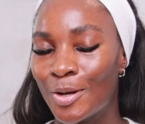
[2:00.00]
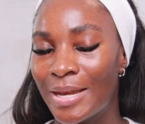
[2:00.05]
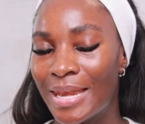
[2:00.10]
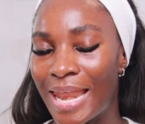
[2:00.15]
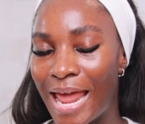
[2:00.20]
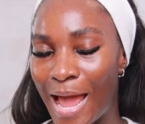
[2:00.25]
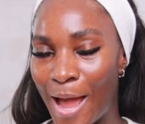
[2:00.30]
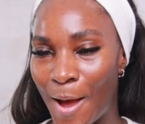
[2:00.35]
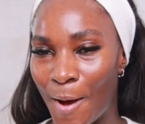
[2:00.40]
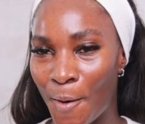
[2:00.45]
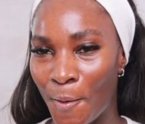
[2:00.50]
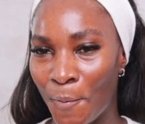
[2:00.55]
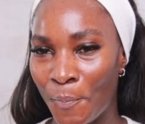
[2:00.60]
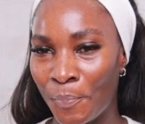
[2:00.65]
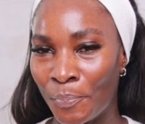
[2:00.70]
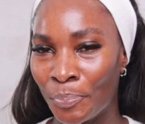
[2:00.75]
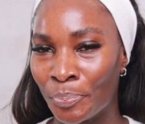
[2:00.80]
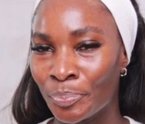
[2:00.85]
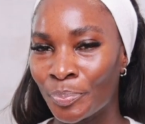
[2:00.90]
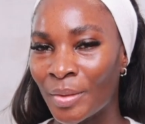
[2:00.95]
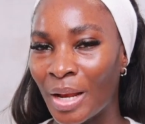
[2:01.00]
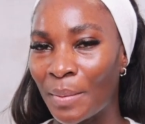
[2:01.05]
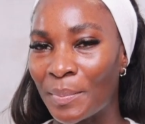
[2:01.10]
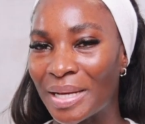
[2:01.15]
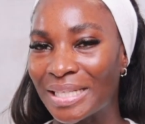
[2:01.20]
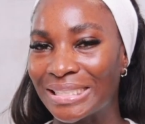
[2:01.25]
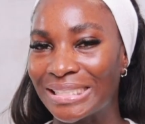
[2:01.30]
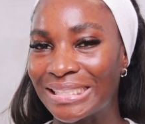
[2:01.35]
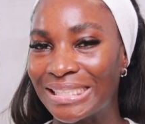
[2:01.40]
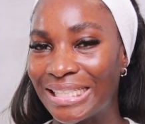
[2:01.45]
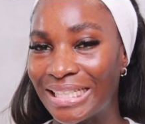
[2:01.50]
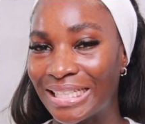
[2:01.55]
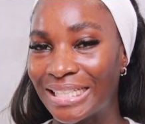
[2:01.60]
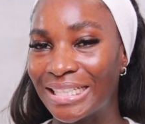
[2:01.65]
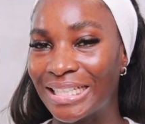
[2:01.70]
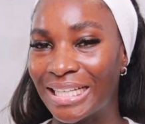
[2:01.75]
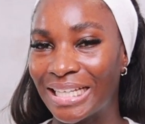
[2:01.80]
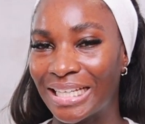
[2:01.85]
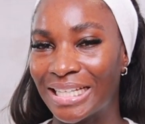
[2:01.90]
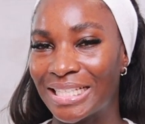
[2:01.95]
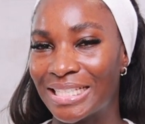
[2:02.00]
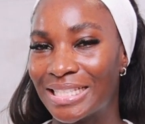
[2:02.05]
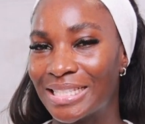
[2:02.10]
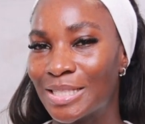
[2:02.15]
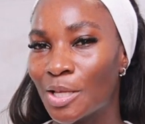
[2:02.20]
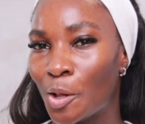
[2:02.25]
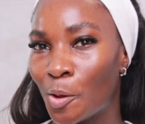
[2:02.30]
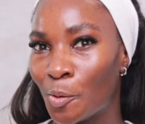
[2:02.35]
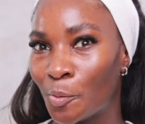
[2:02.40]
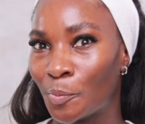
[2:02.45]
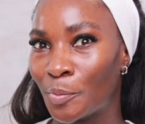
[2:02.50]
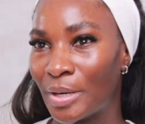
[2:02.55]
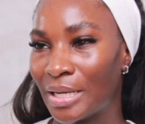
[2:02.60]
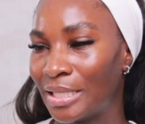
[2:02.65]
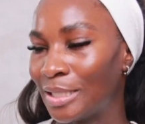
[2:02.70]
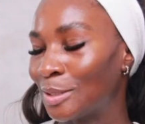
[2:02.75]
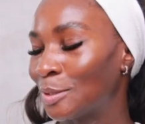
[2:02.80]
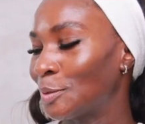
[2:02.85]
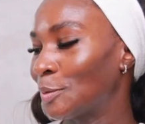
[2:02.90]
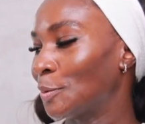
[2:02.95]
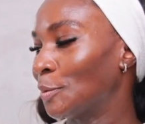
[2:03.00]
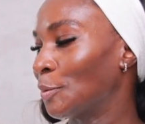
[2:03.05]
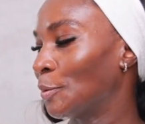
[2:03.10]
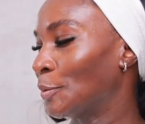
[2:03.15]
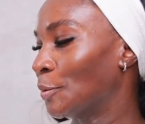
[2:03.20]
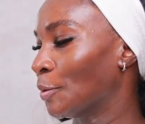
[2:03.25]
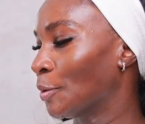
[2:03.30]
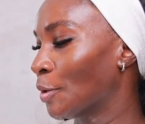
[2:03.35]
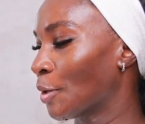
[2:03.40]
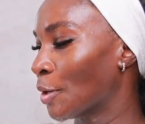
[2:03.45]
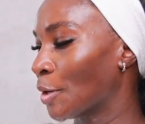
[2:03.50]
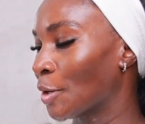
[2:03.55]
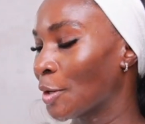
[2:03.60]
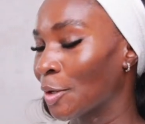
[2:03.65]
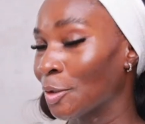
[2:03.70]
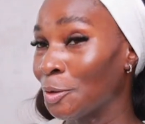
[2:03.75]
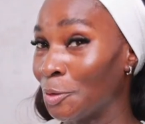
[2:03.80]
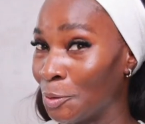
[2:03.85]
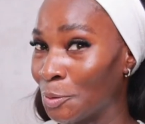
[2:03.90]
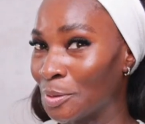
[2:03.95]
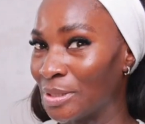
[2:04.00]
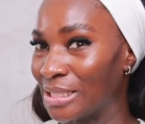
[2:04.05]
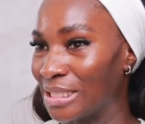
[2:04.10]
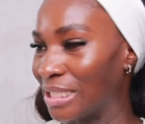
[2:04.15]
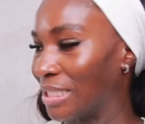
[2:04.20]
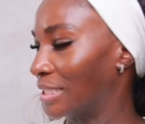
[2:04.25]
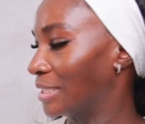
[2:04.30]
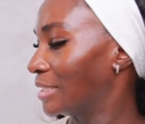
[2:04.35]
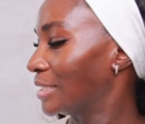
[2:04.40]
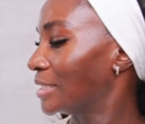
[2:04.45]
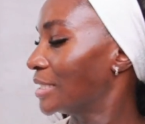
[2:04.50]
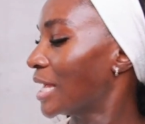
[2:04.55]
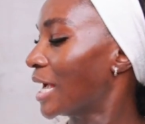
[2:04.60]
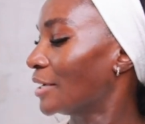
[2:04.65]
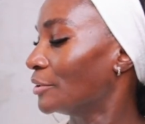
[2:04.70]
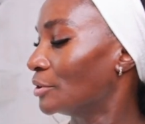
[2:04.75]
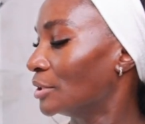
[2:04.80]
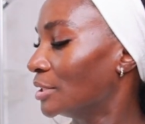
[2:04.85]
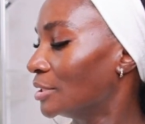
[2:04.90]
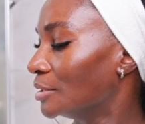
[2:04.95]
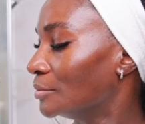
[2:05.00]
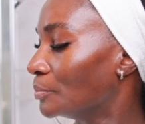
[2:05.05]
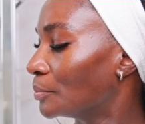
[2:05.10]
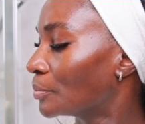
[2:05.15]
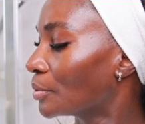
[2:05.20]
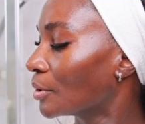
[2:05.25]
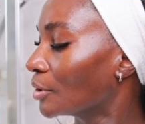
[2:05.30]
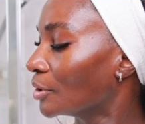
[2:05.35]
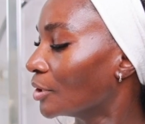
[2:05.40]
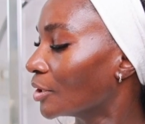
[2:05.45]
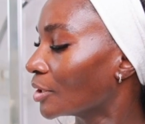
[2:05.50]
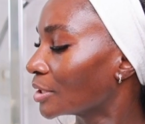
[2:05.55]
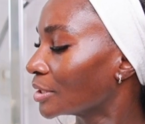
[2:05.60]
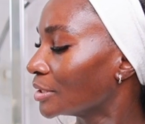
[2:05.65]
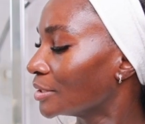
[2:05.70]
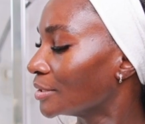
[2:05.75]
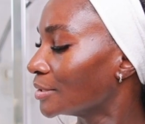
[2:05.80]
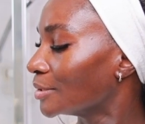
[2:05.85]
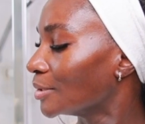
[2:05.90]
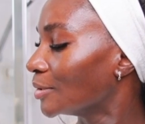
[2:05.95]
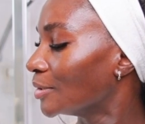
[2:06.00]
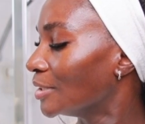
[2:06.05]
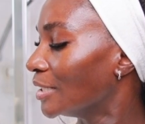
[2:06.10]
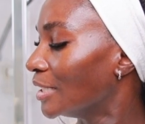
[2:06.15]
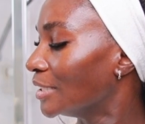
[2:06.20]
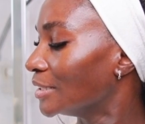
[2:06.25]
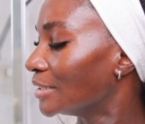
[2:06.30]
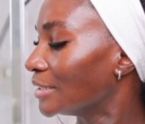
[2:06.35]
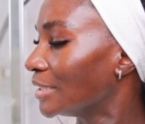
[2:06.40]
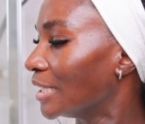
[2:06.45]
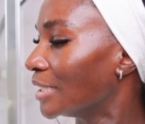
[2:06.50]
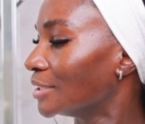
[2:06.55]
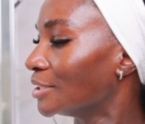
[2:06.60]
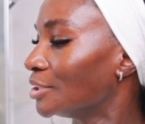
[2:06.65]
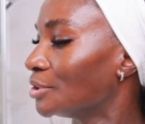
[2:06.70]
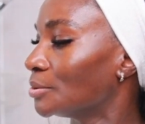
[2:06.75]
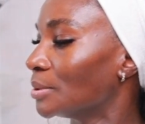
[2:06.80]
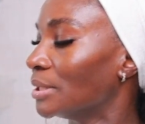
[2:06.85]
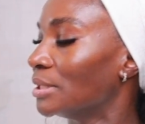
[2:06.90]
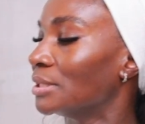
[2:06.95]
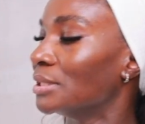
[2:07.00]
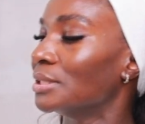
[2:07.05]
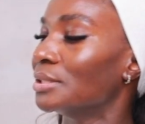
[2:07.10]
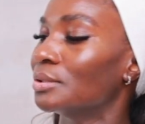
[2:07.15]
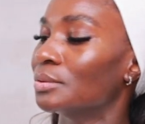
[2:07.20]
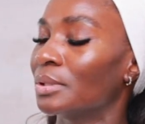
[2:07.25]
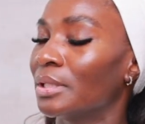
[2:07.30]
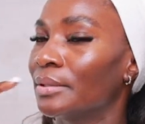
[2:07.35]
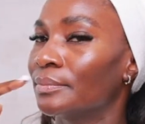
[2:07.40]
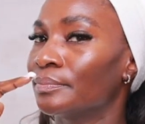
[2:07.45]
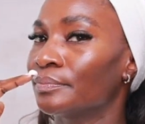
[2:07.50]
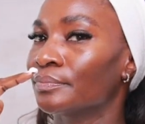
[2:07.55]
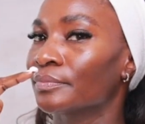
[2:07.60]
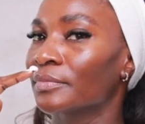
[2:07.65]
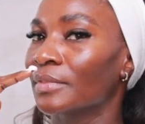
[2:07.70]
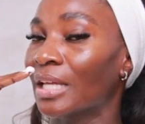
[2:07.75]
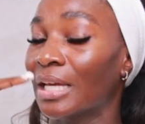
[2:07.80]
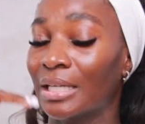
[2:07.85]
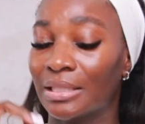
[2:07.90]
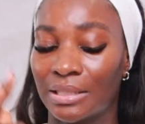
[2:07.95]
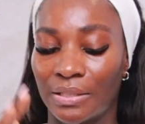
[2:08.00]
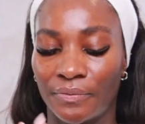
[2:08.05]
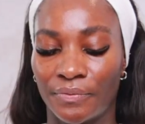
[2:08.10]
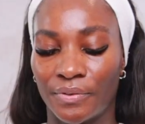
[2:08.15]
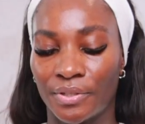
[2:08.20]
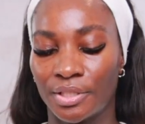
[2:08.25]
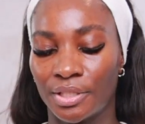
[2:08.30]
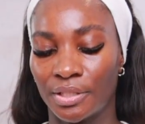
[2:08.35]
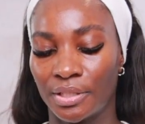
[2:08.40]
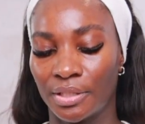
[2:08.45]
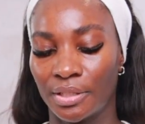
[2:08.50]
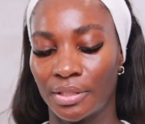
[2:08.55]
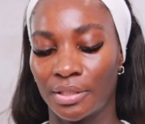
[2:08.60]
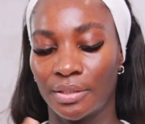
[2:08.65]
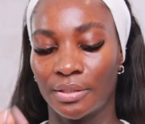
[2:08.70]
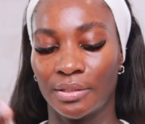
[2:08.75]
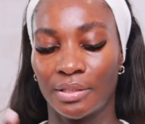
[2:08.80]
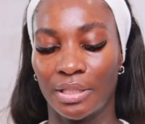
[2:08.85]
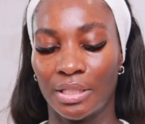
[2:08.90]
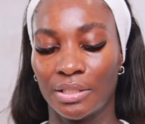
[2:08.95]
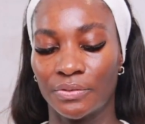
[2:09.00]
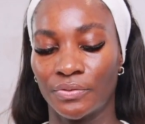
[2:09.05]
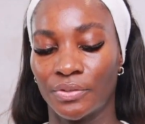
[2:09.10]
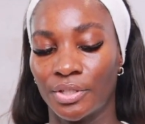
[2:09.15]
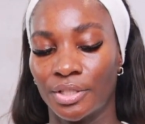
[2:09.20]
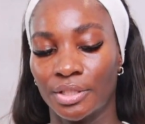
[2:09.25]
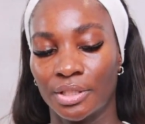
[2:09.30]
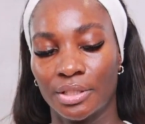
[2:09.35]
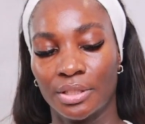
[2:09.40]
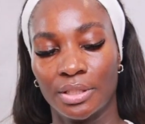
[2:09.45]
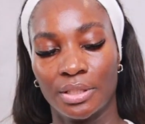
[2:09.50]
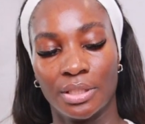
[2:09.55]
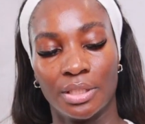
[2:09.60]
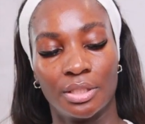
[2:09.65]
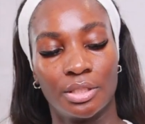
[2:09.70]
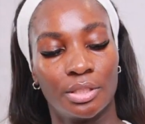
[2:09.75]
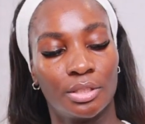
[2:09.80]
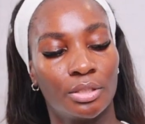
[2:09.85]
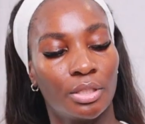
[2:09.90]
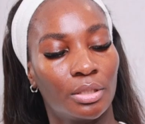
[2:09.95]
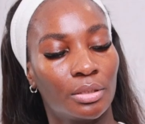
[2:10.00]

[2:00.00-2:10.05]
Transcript: now my skin is all ready to use this hydrating product. So let's get straight into it. Like I said, first things first, it